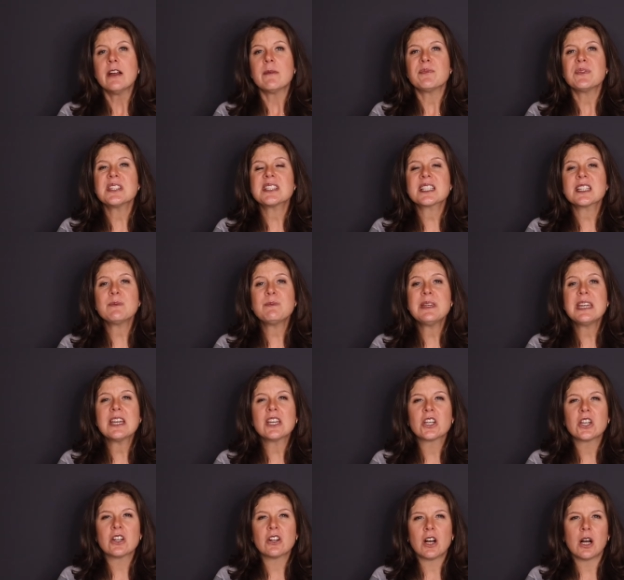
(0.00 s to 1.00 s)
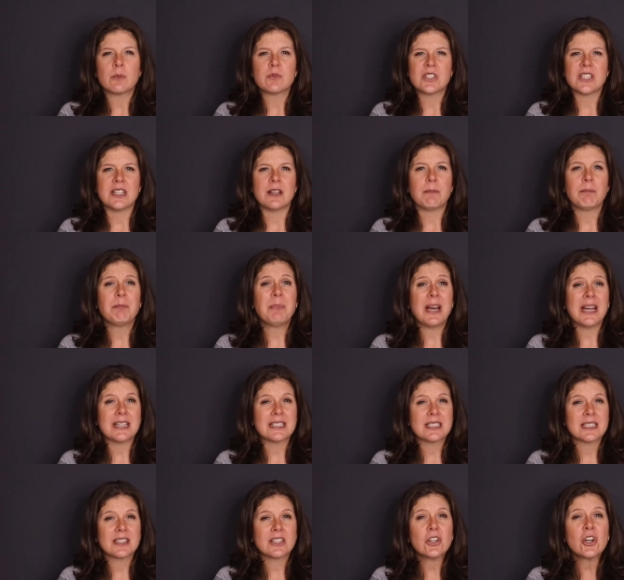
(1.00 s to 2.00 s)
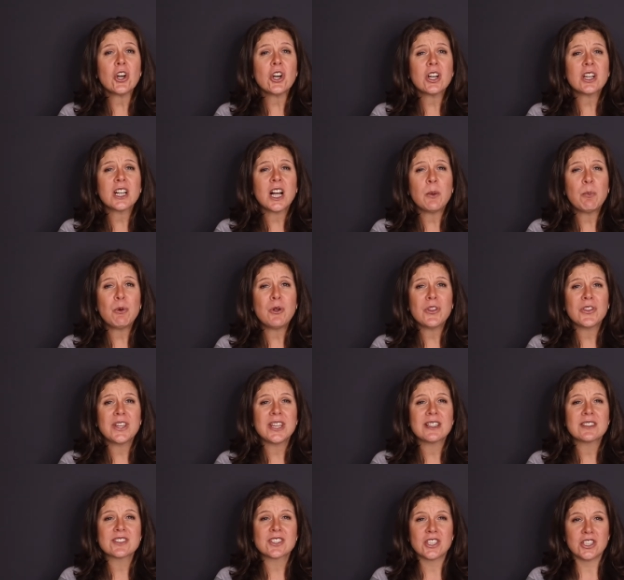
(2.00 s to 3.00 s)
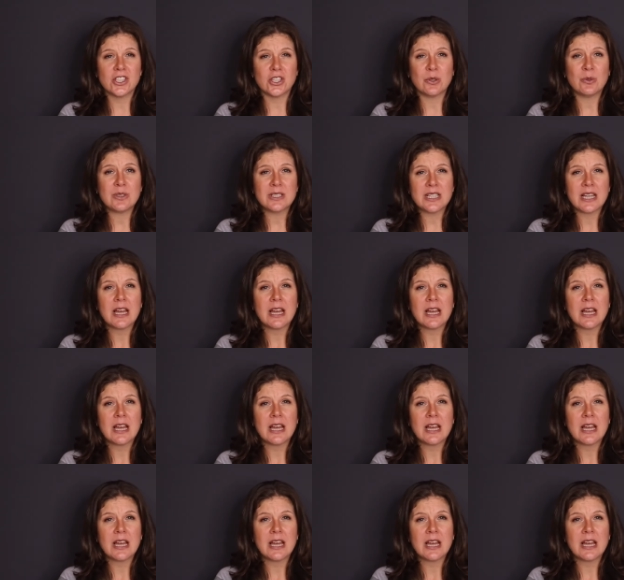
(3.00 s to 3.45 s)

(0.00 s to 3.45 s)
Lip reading: this could be a good option, but there are a couple things to note.